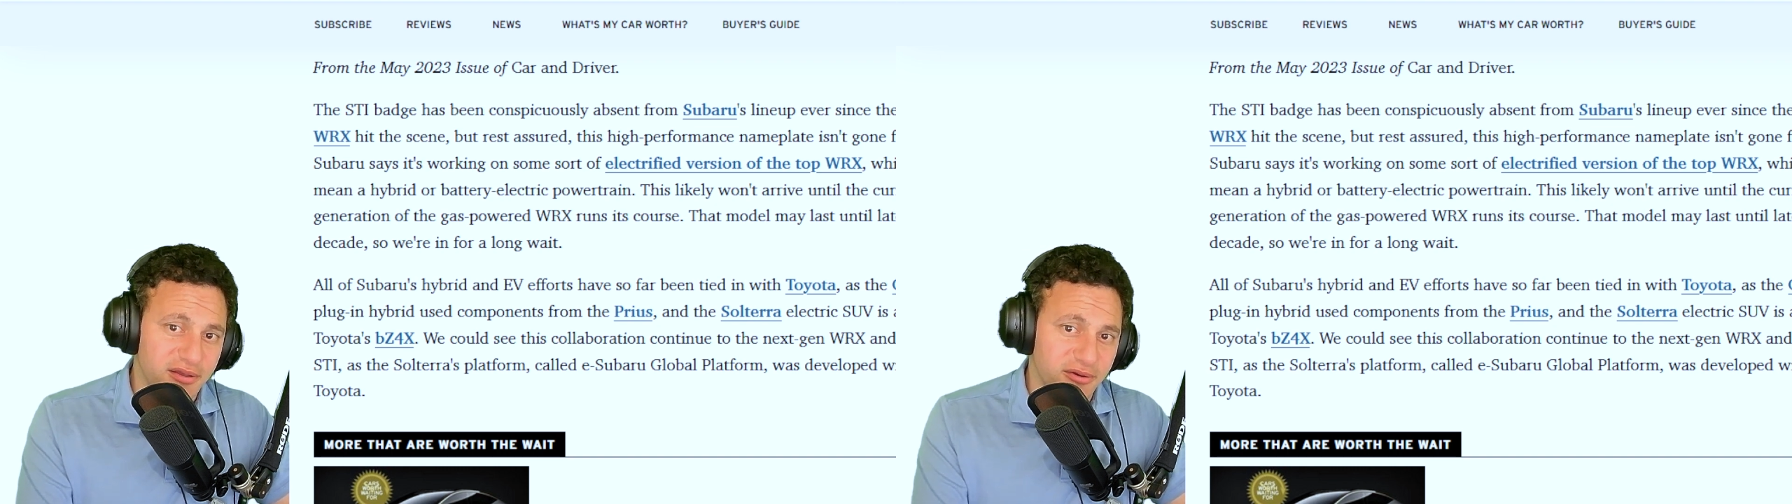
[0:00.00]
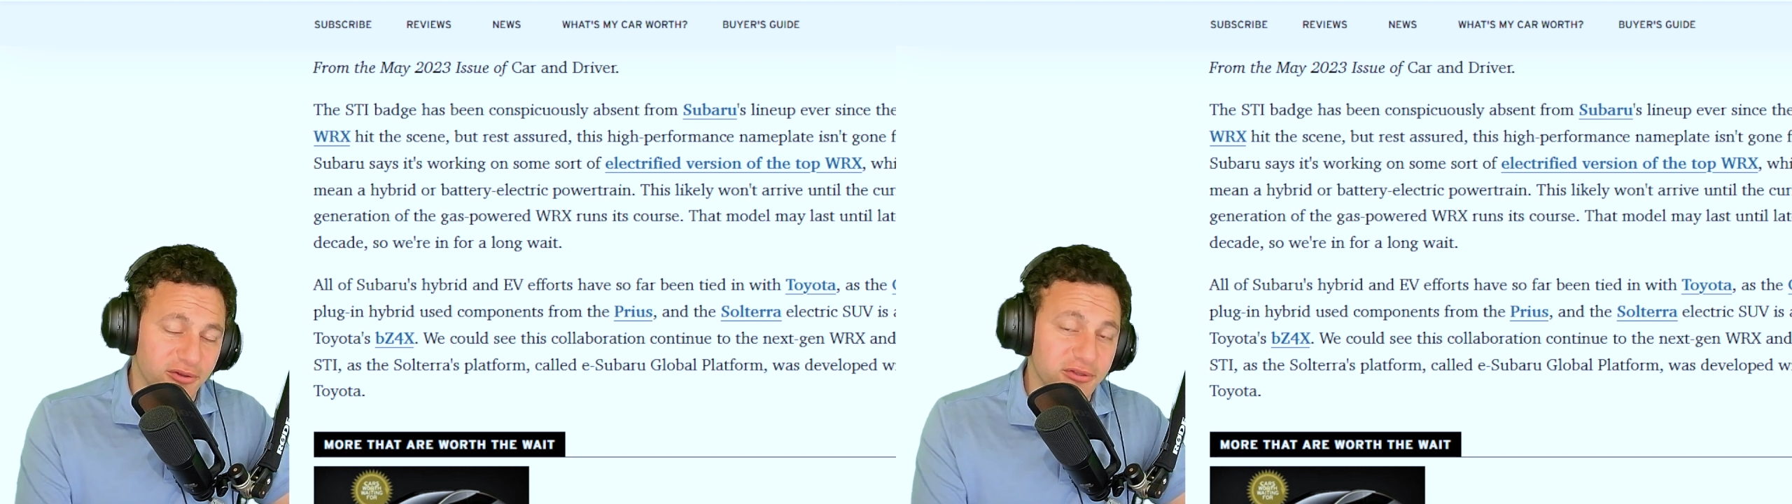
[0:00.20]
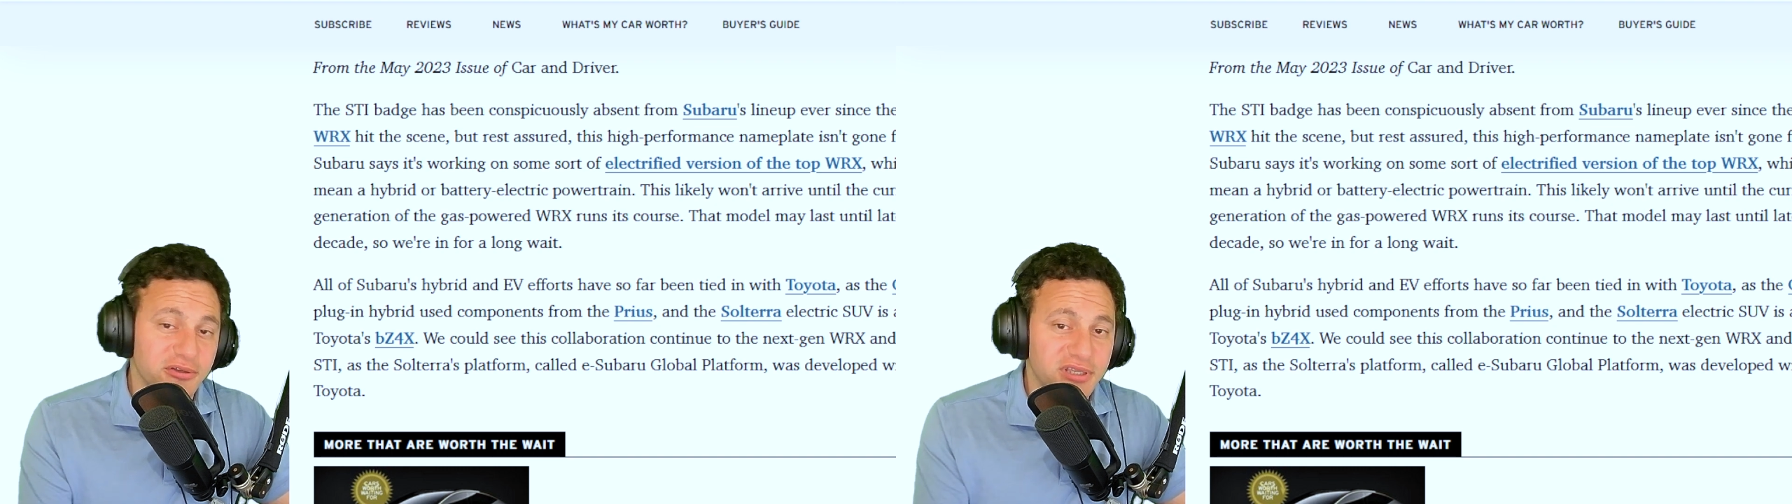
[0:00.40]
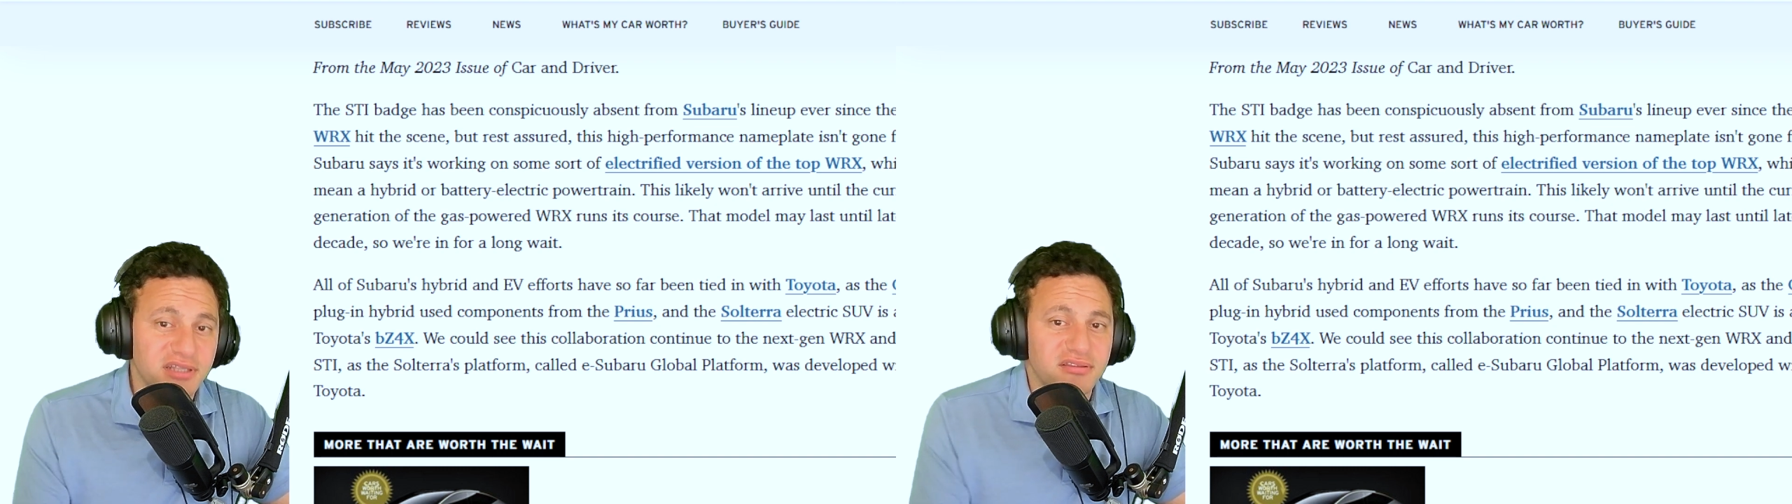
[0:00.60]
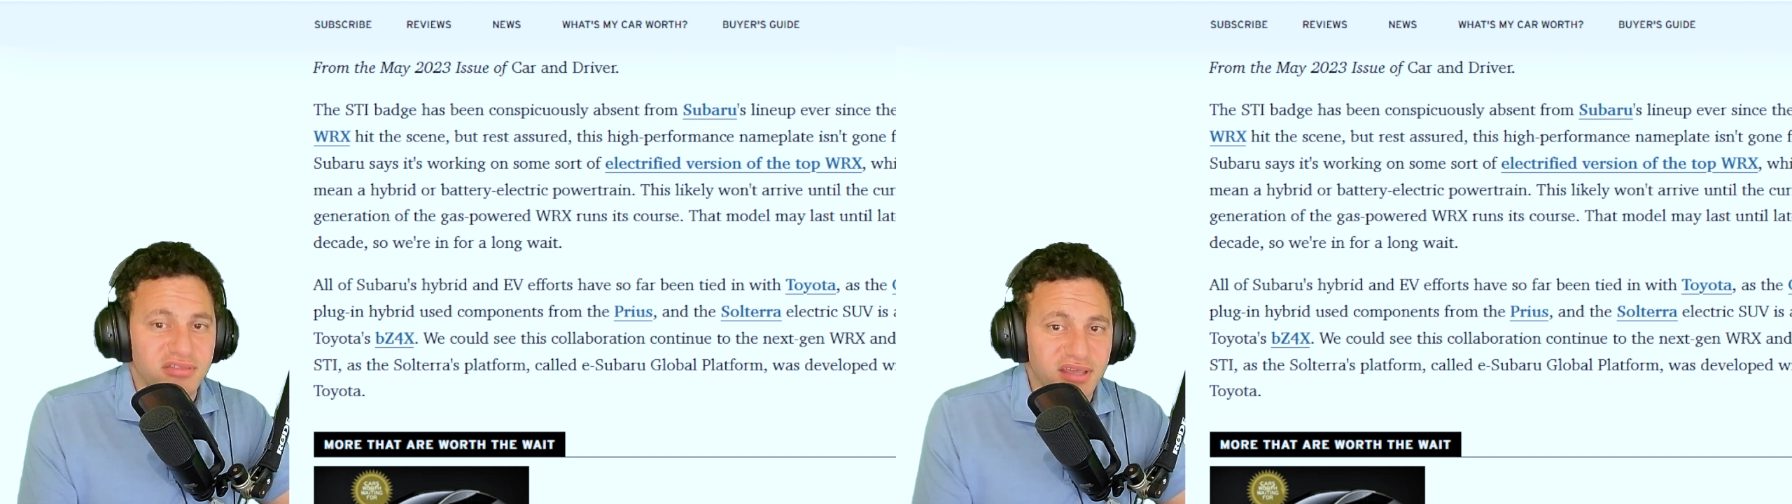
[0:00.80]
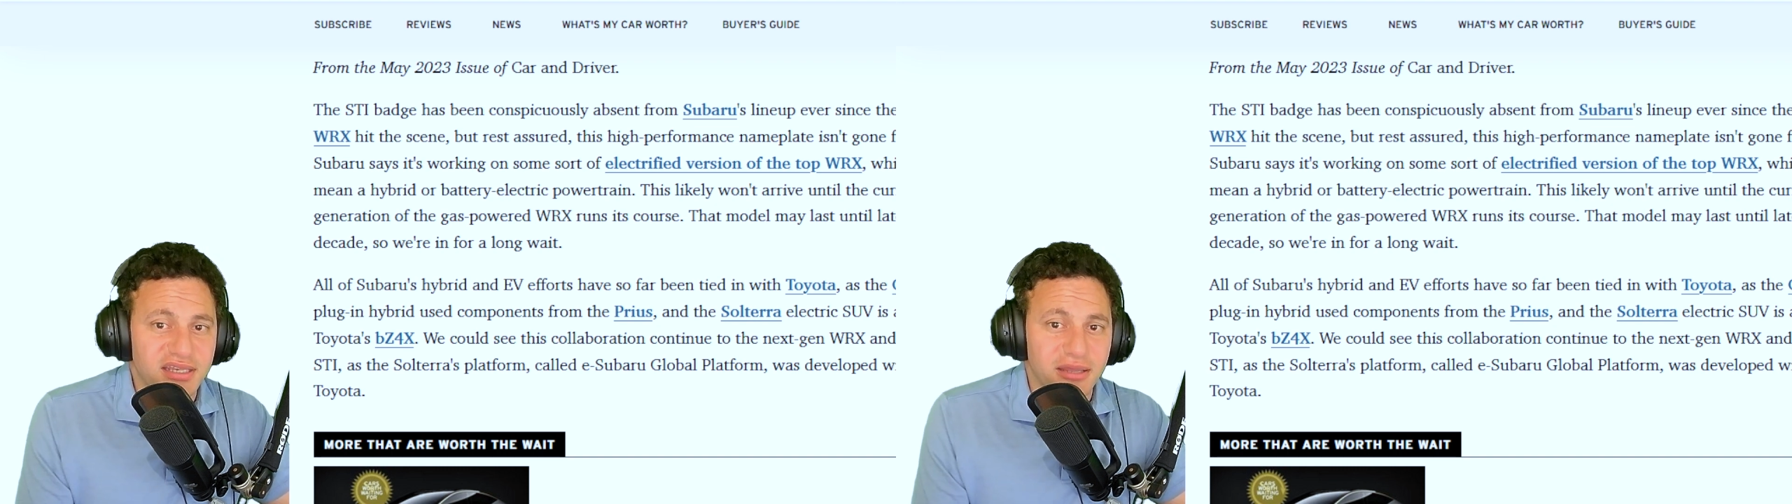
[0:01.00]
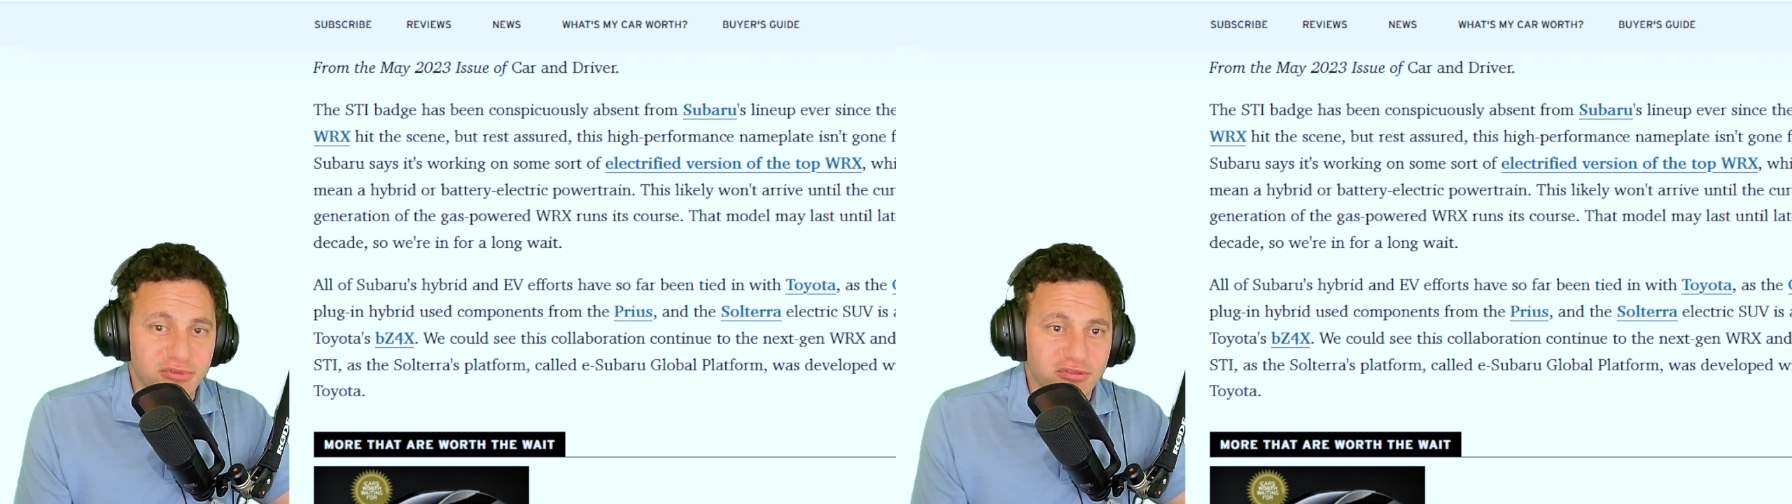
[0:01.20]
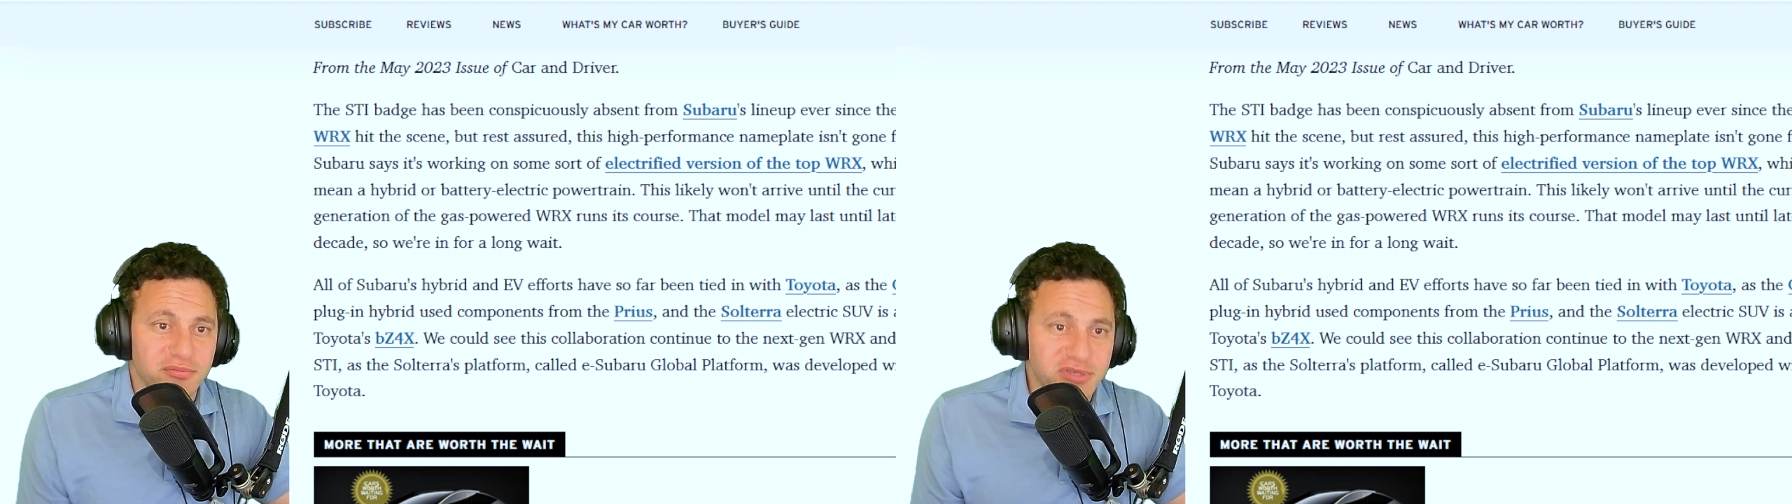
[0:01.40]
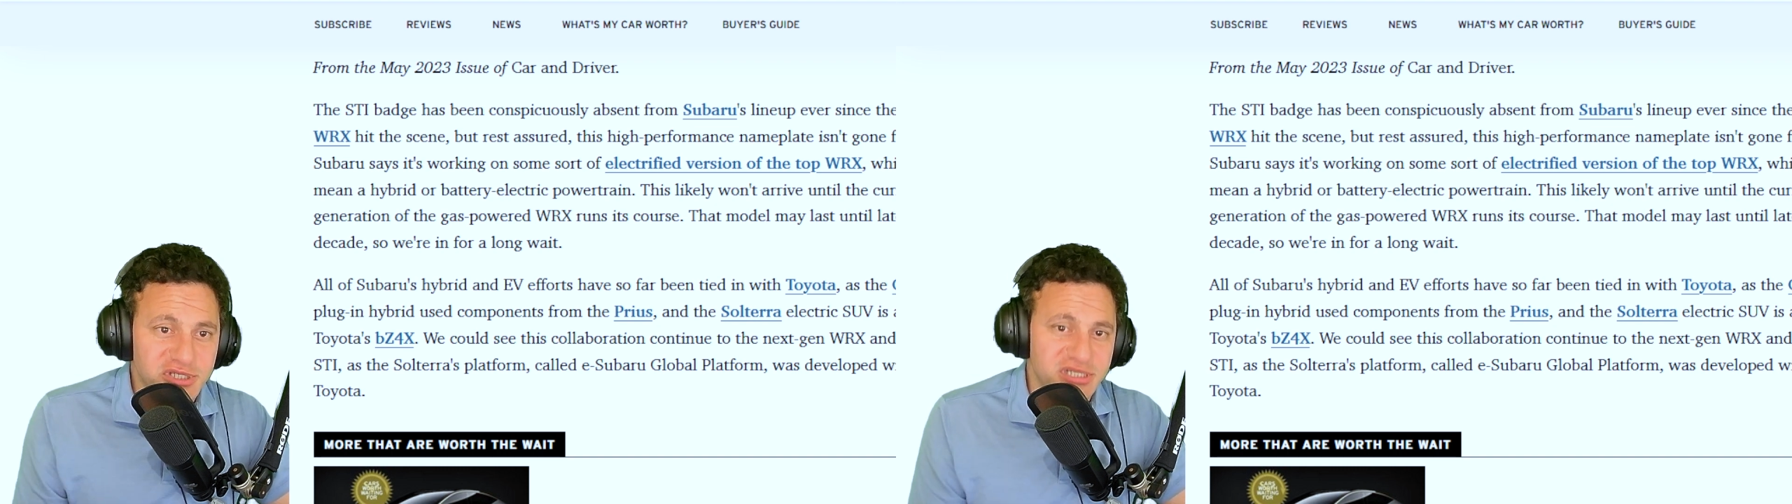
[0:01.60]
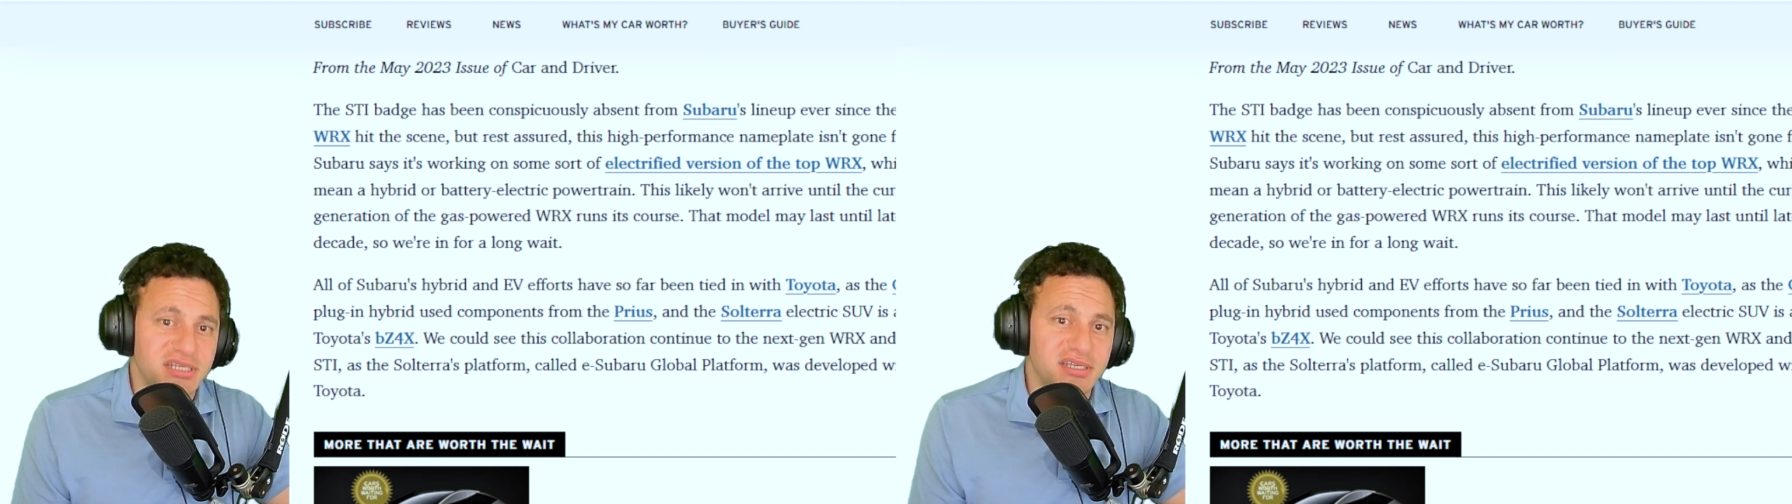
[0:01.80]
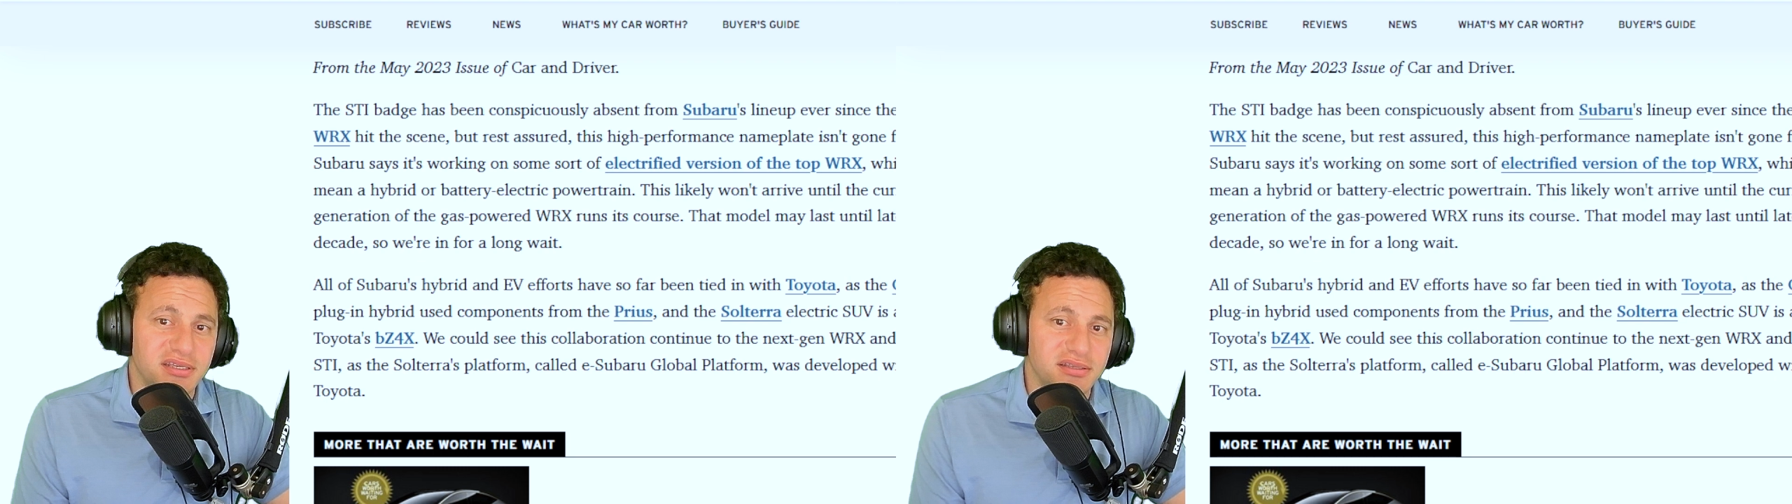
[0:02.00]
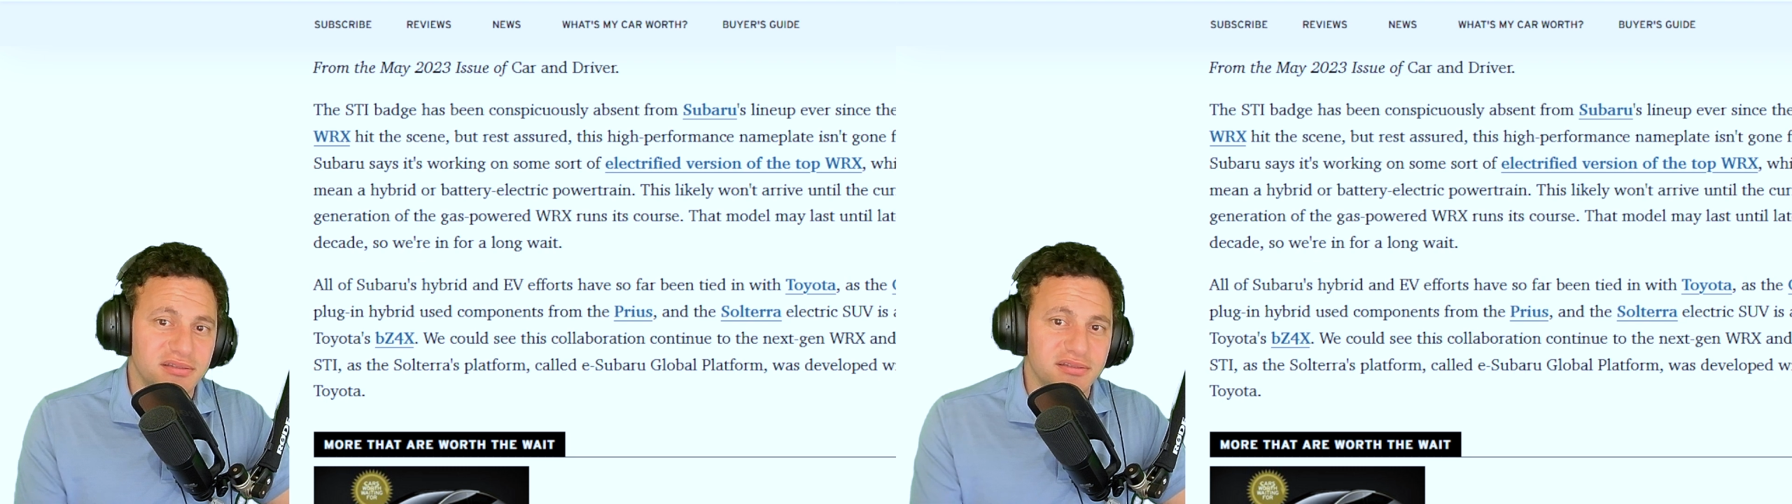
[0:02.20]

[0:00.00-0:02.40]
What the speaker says: Although you could say that Mitsubishi,